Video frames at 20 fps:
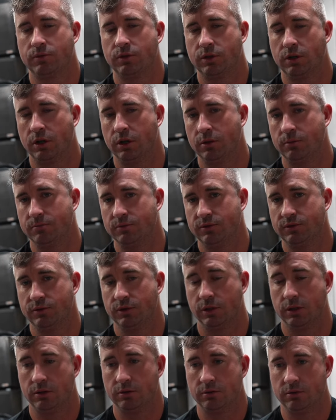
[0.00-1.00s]
comes, you
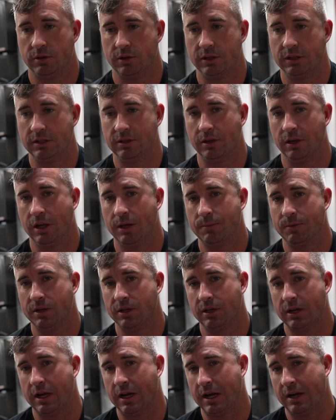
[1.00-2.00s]
know, the limit.